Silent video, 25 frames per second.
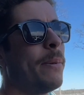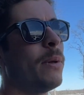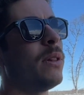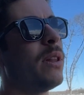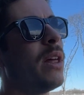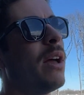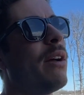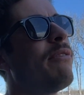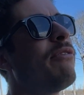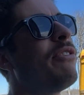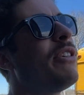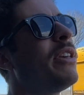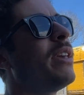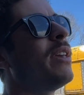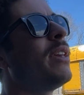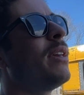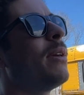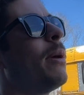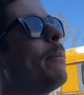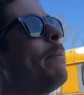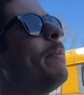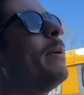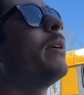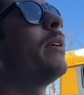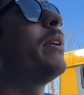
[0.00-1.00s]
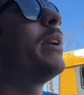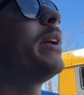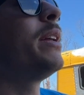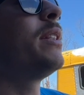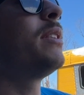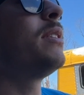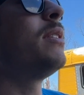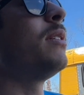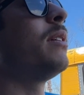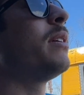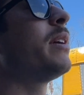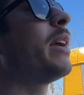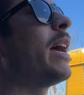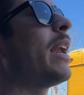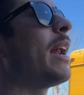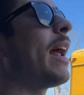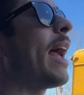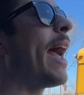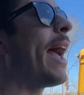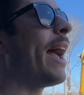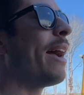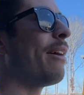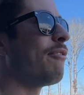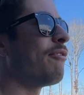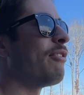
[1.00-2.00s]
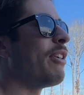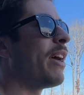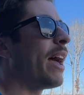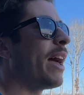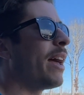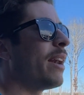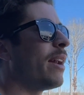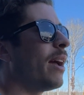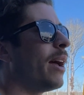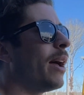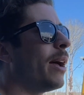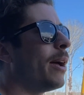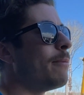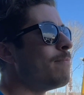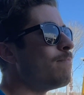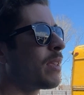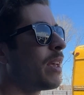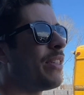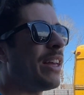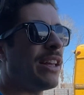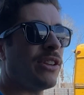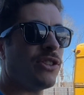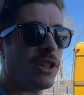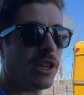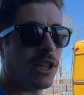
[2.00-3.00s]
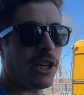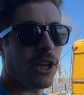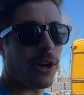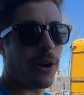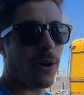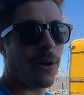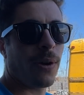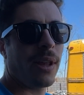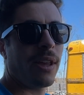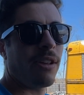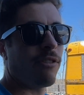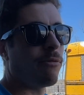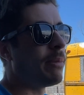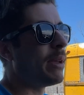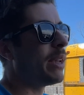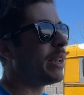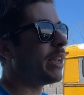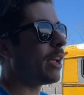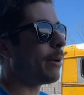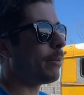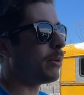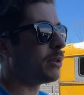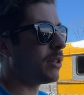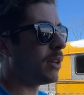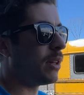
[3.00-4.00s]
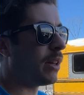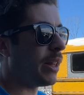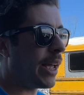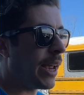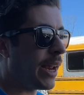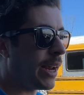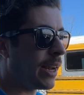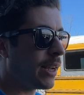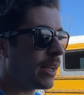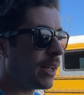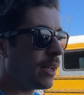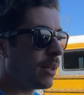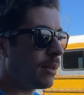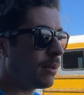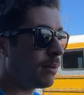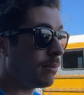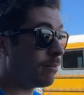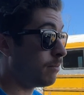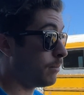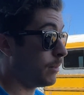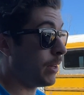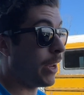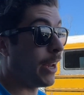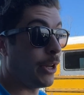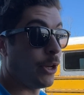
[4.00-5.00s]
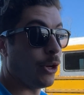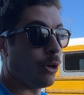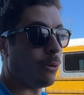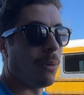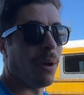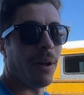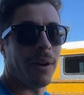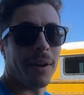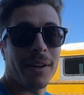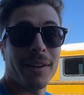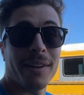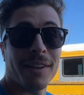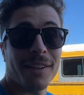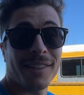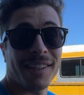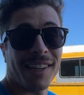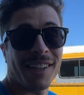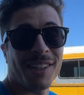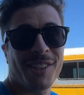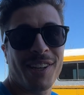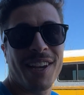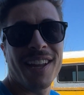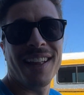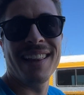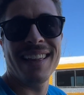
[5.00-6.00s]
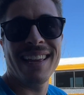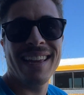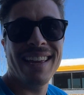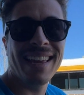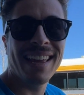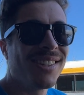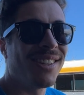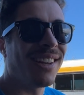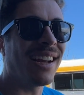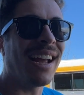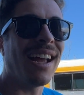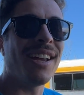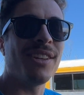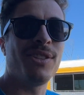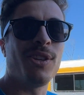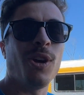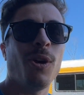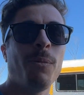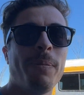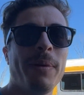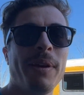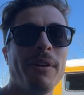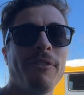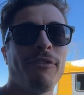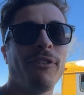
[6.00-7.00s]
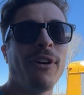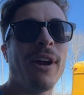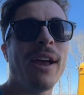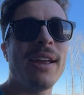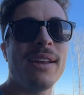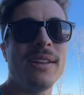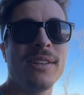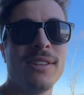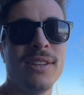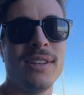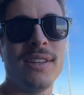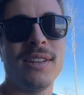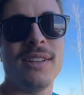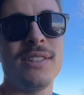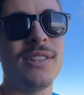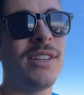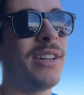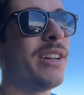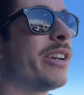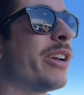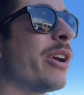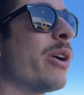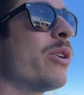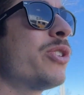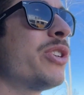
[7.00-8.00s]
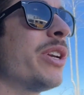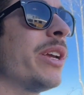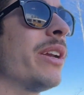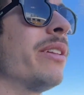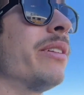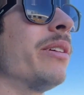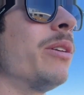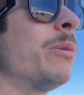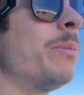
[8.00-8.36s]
love the ability to kind of have that that security of being able to like take your money essentially. So guys, don't be afraid to negotiate a little